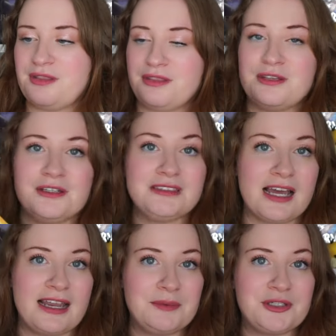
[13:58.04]
the
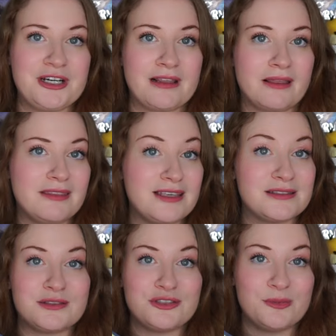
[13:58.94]
time during
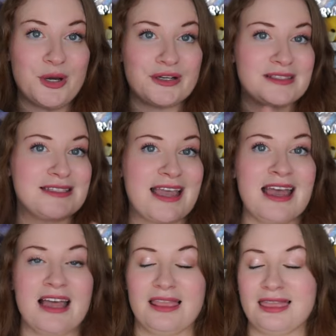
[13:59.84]
these 2 books.
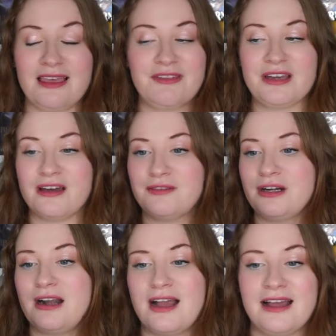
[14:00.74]
Love the
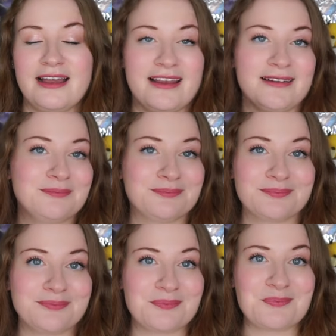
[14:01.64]
cover. I
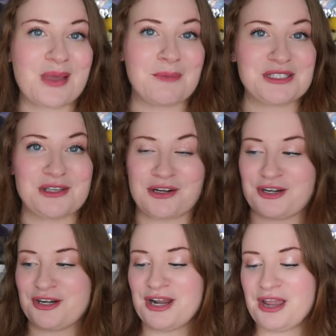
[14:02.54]
am a
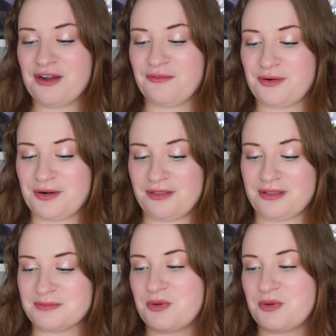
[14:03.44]
sucker for this